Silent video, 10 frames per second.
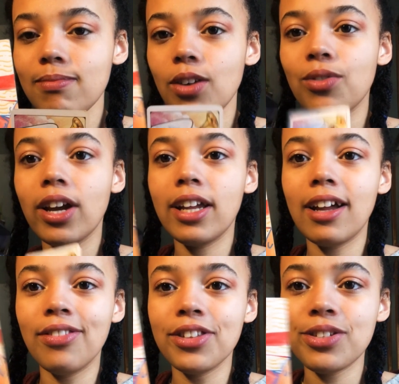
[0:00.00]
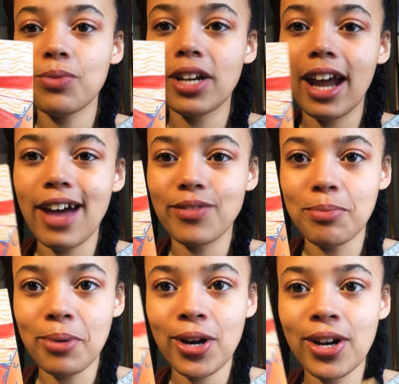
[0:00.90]
right, on this one I have a
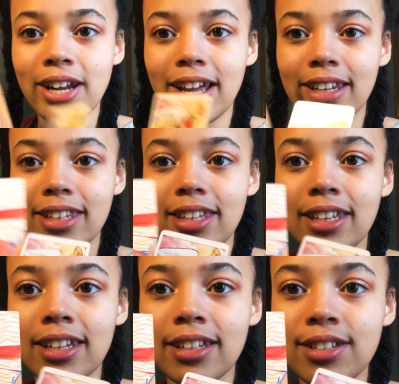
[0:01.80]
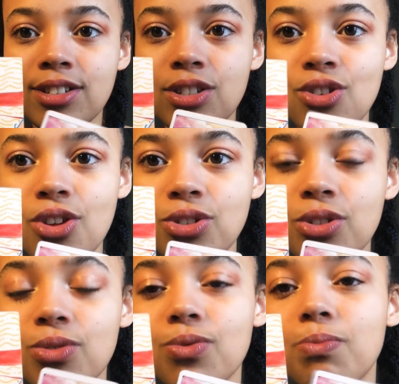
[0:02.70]
bird and he is
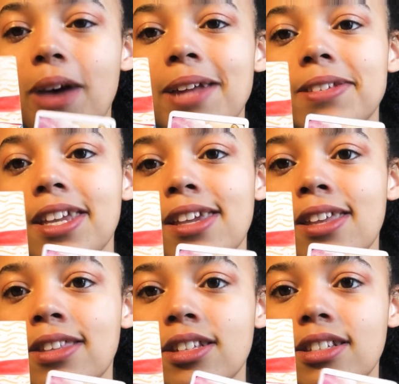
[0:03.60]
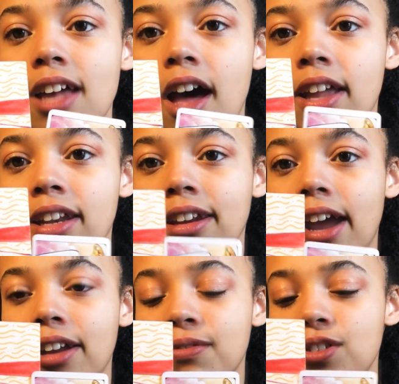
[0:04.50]
just basking in the sun,
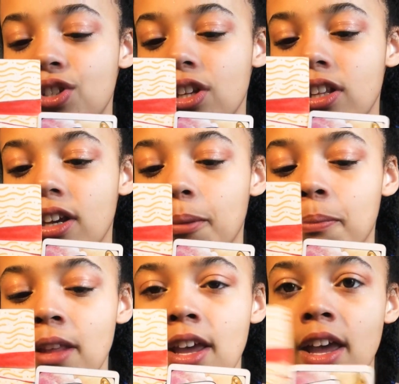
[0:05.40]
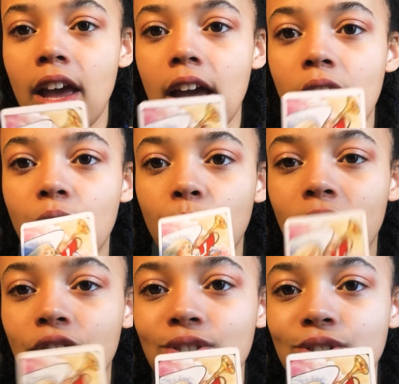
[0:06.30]
kind of chilling. And
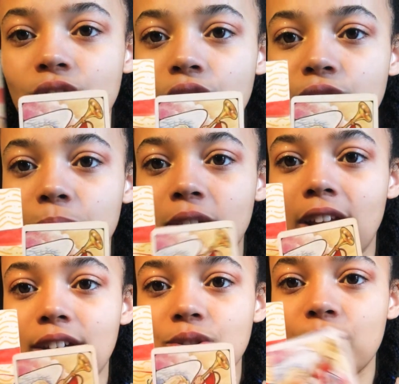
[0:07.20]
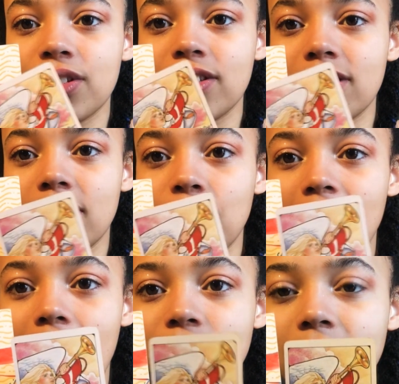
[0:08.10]
with this judgment, as you can see, we
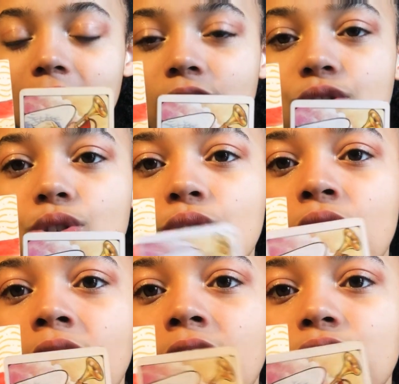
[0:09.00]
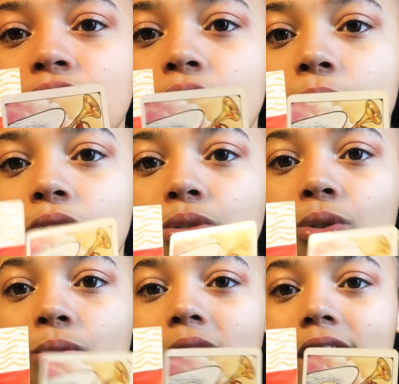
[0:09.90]
have an angel just going
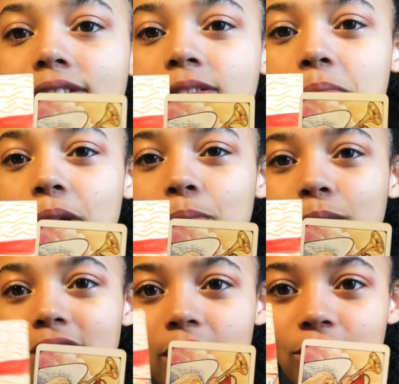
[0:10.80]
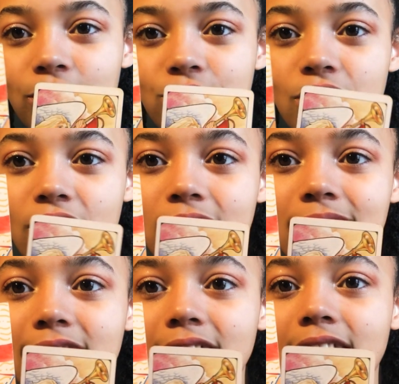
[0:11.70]
through, and we got some people down there chilling,
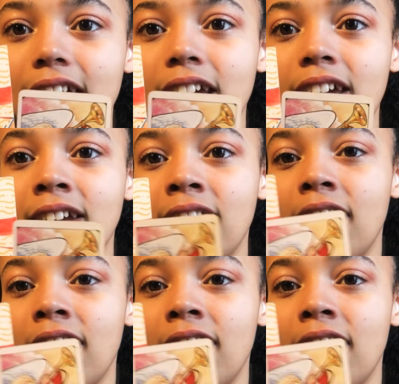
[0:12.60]
saying hey